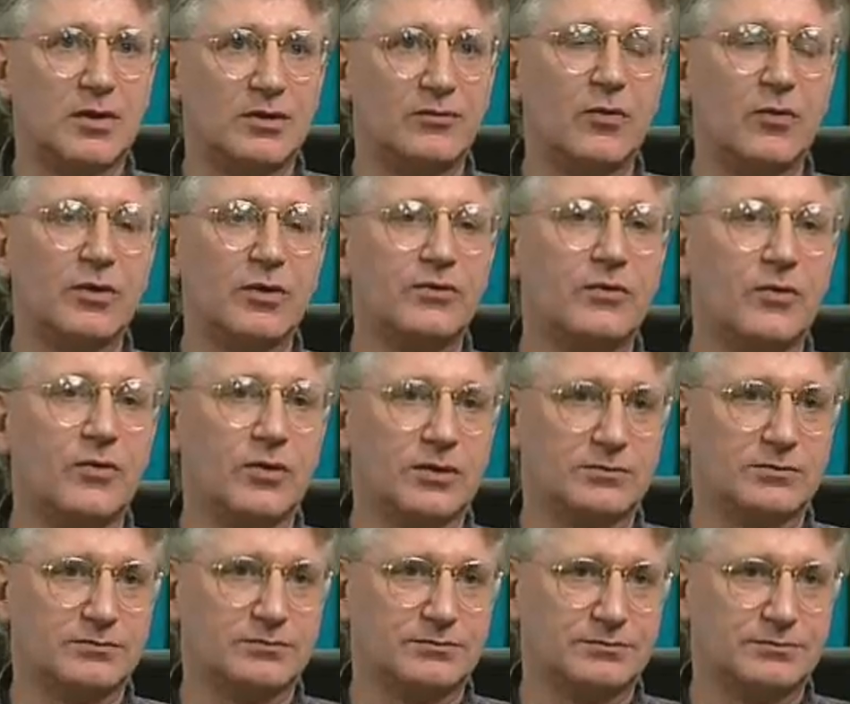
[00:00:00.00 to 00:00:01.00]
about
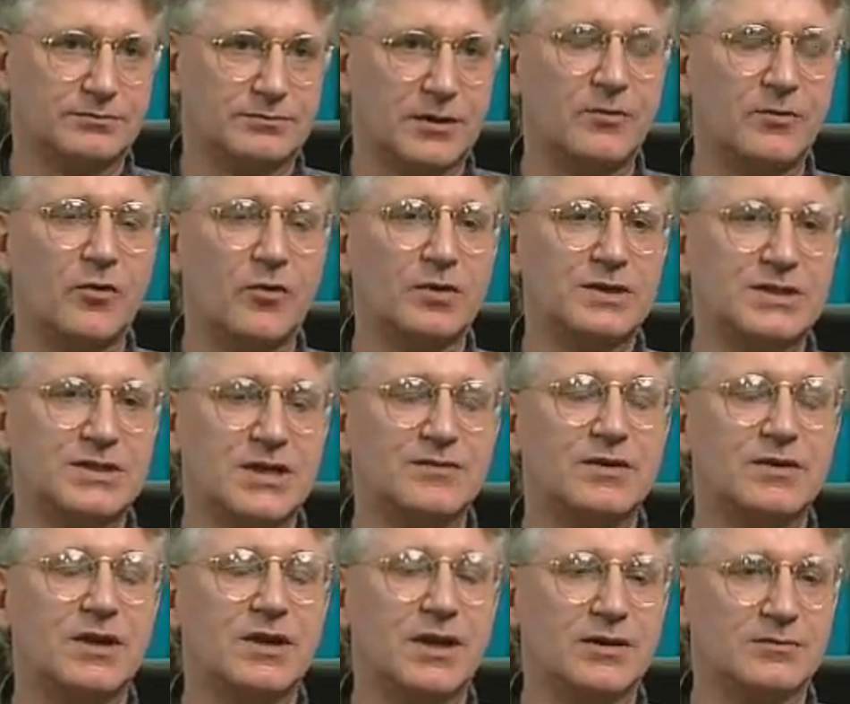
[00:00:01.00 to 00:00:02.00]
44. I'm
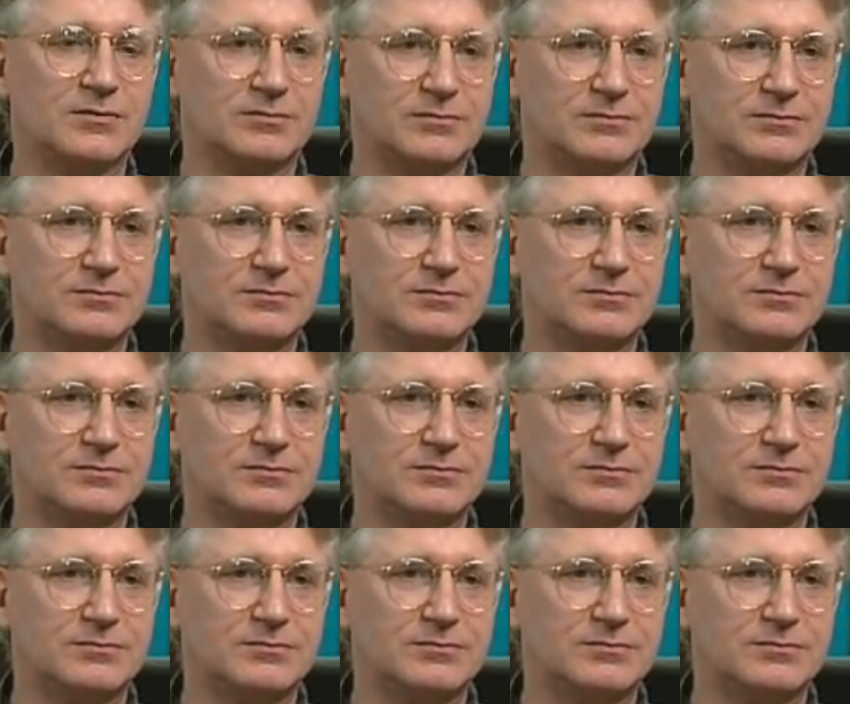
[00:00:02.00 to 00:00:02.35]
47 now.